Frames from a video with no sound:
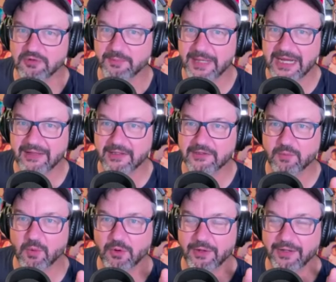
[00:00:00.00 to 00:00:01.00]
to be in this
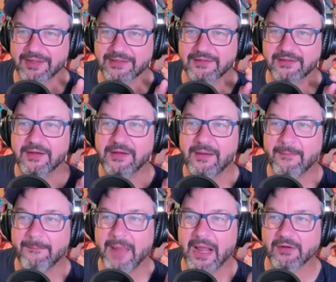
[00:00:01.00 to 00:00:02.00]
world and the
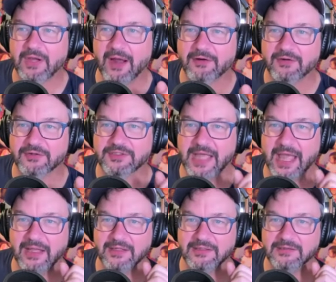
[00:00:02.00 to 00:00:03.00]
male doctor
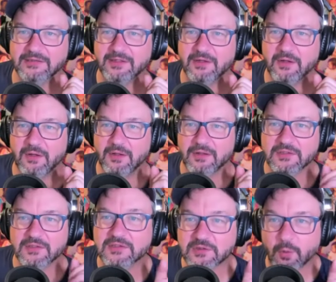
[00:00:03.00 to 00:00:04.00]
says
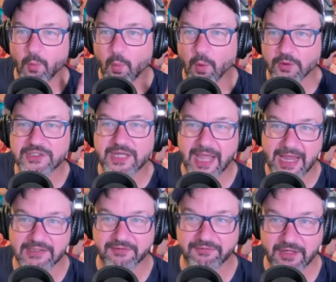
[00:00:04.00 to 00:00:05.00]
this is the worst
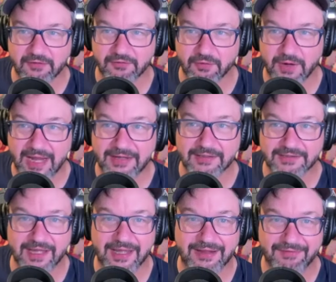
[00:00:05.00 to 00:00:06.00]
case of
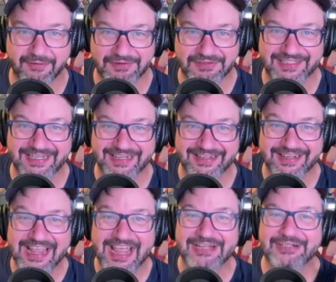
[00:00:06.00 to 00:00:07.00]
intronitis I have ever seen.
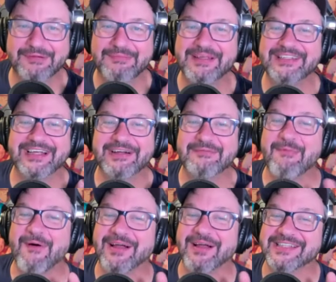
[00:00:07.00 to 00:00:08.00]
It took me a second to
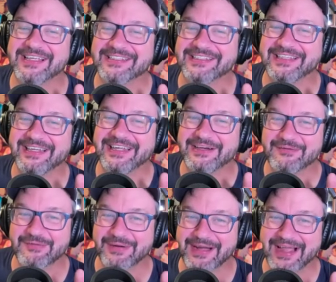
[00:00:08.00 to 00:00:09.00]
process
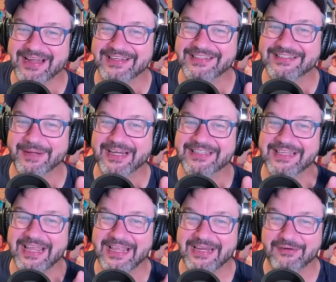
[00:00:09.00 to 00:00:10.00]
intronitis, but it's
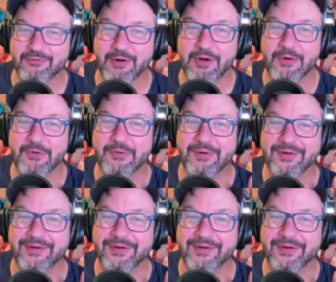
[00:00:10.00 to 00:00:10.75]
intro